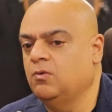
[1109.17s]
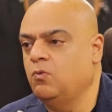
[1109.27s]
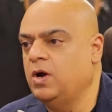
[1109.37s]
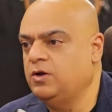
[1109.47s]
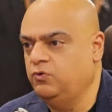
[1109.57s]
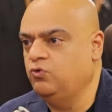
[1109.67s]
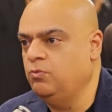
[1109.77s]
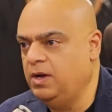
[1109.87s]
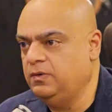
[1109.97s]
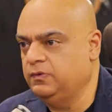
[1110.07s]
one to two
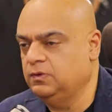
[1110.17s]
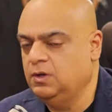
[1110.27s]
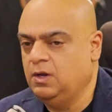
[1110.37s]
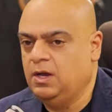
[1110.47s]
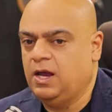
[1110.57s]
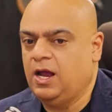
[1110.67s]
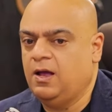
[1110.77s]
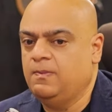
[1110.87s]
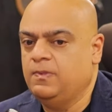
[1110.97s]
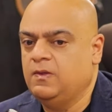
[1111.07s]
months, hmm.
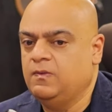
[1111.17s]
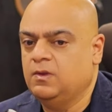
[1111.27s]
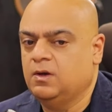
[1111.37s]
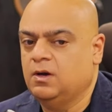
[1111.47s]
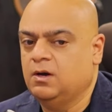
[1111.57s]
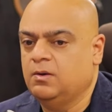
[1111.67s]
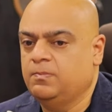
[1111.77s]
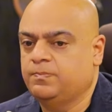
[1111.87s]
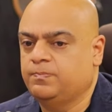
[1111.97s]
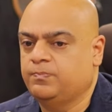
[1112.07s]
and then uh,